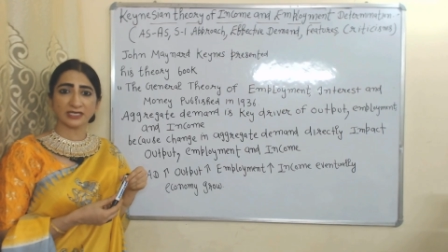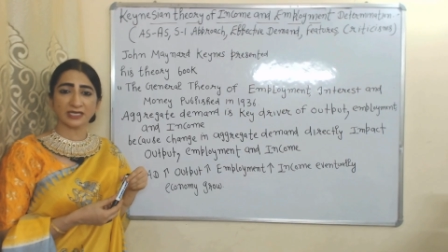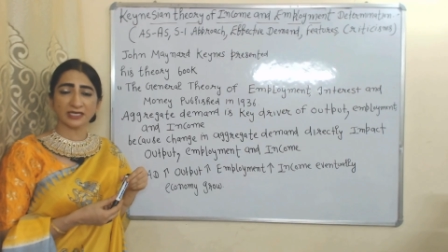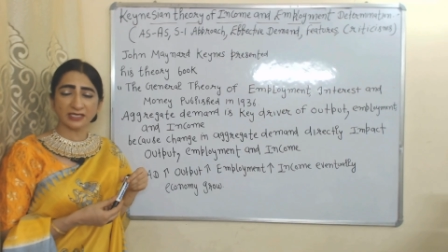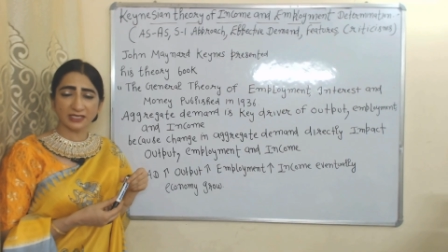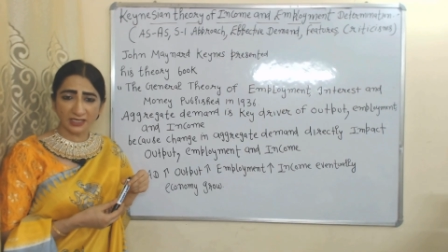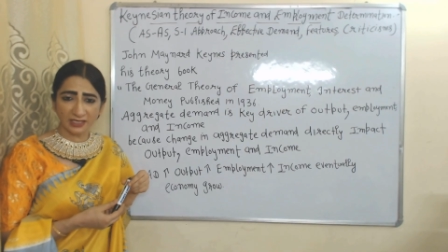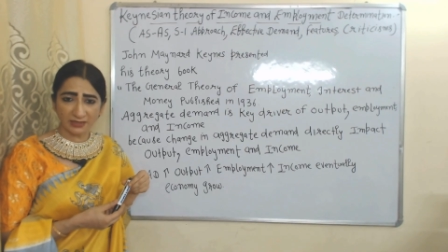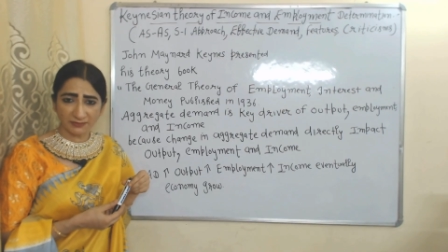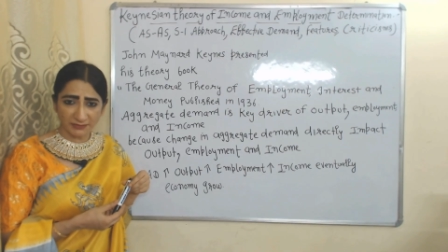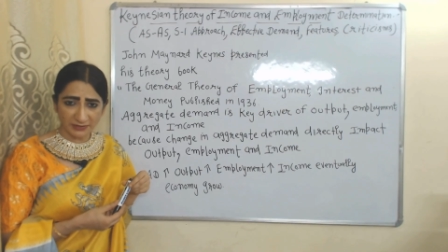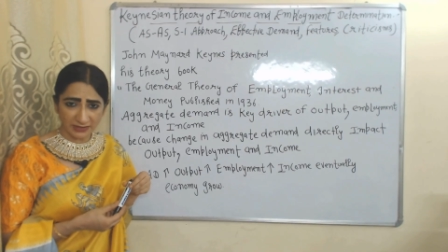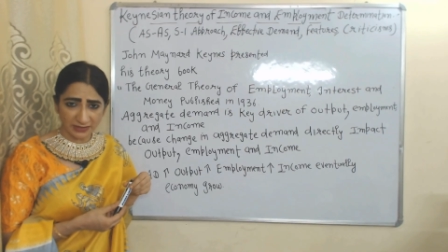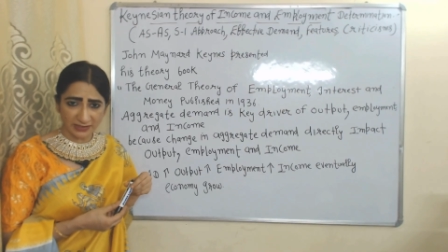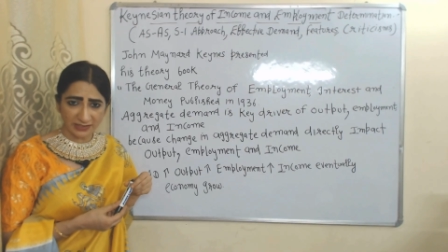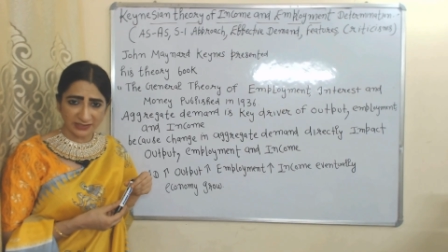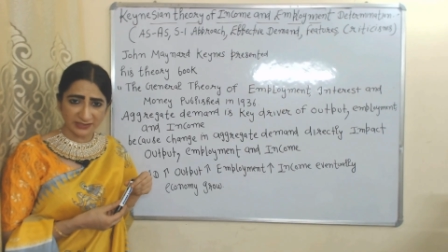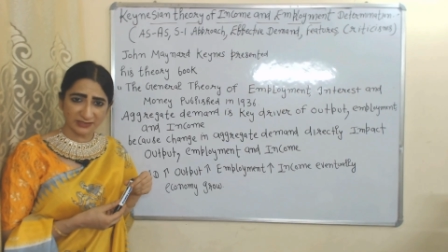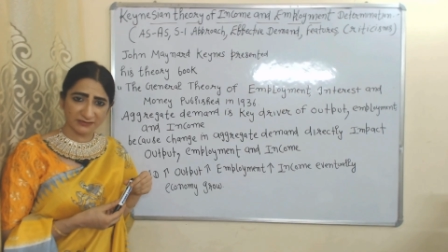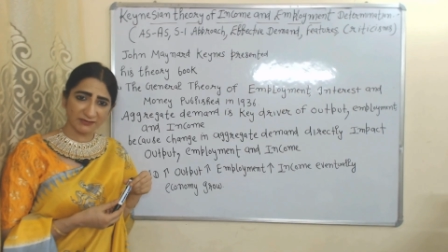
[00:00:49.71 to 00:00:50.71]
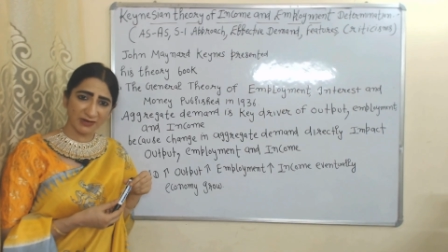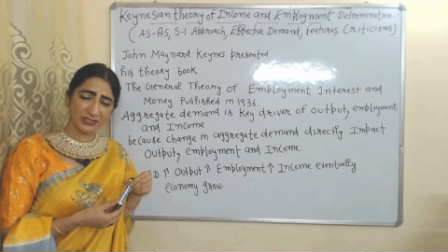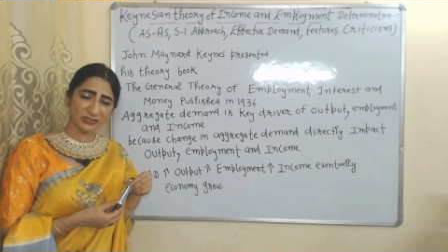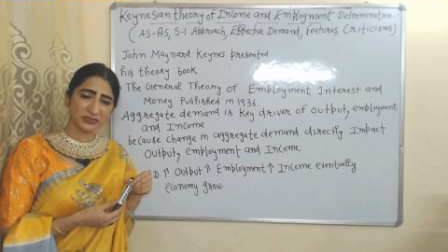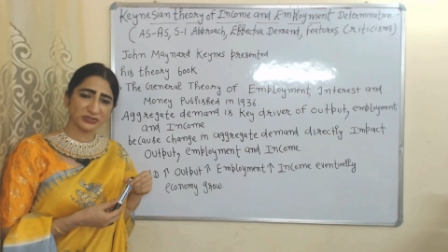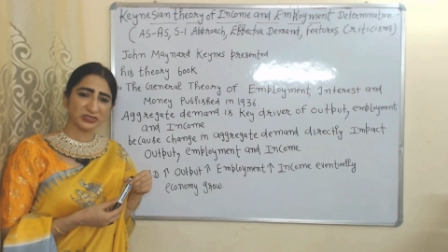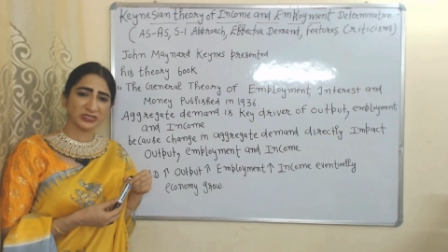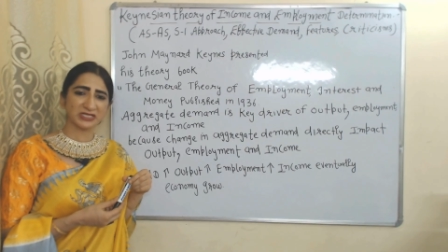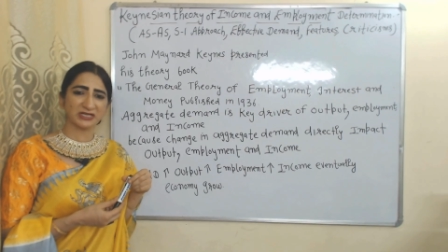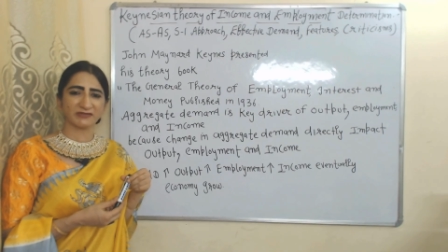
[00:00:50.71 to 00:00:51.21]
income increase,
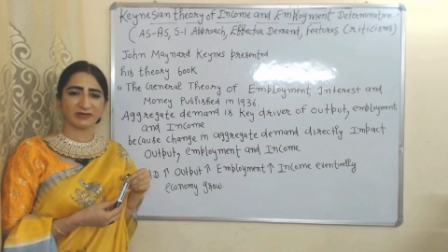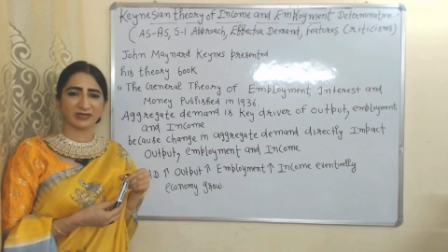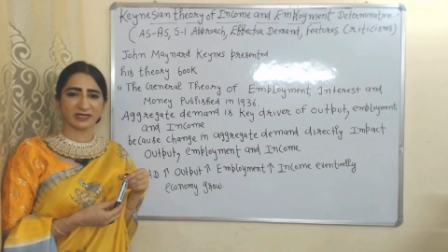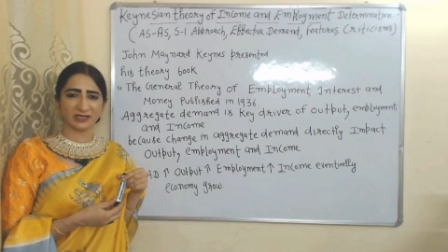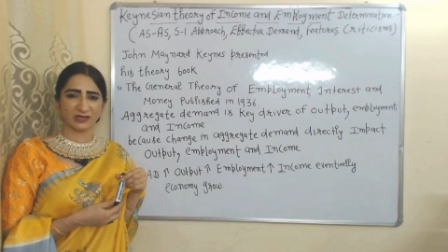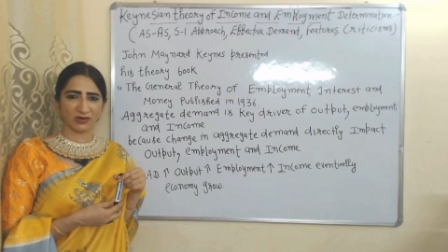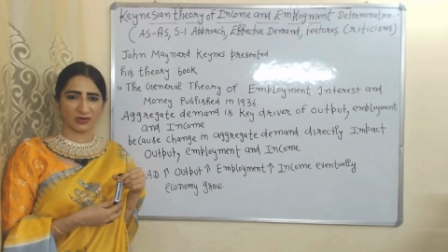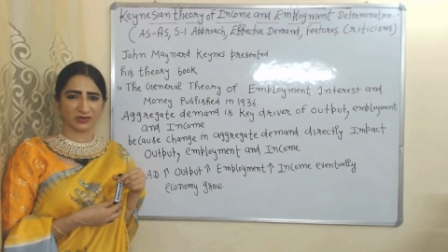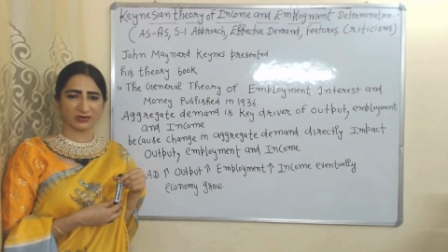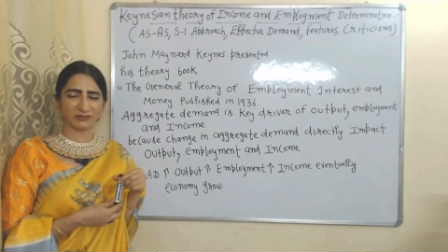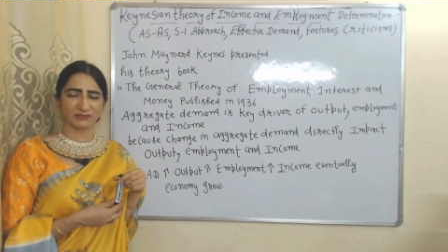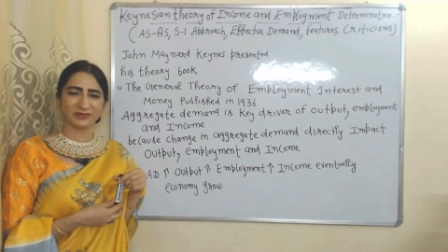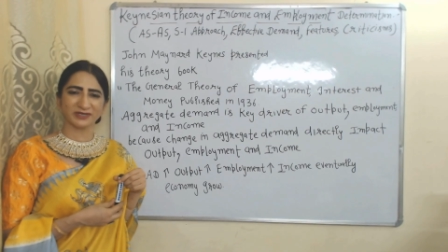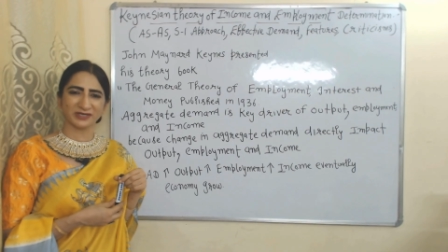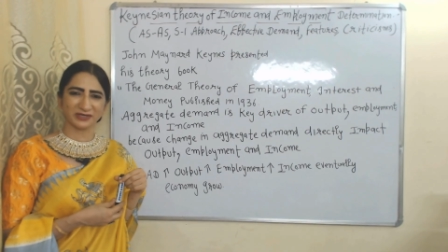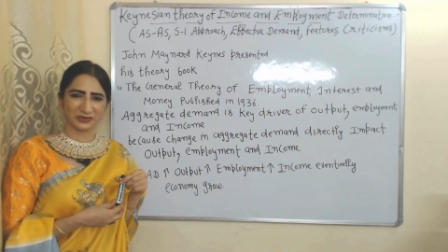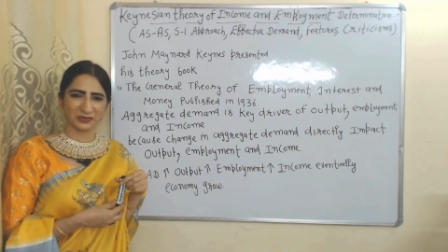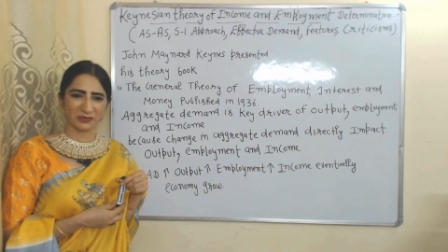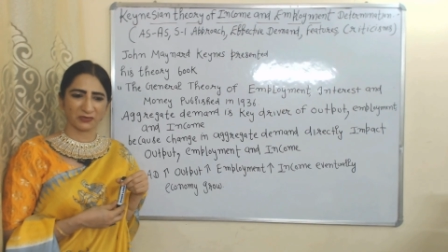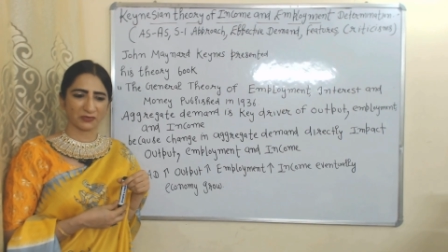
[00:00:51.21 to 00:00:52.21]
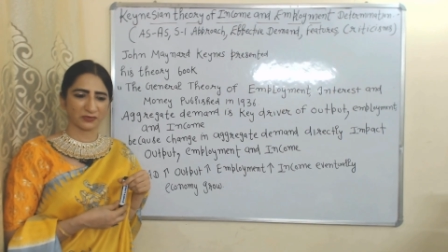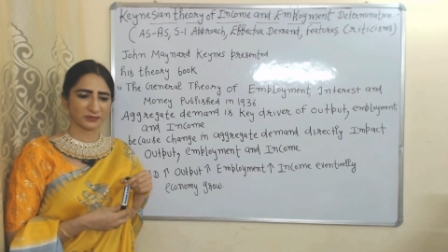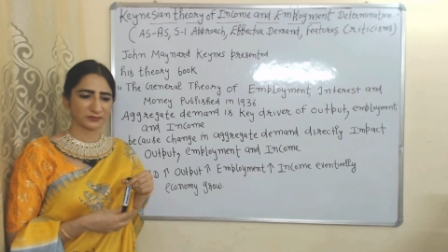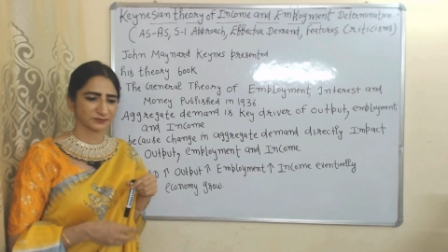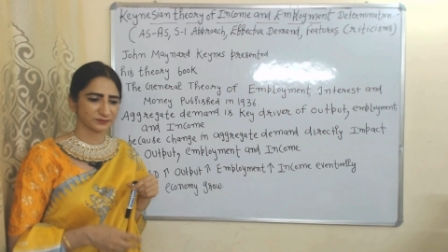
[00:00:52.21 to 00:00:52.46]
eventually our economy grow.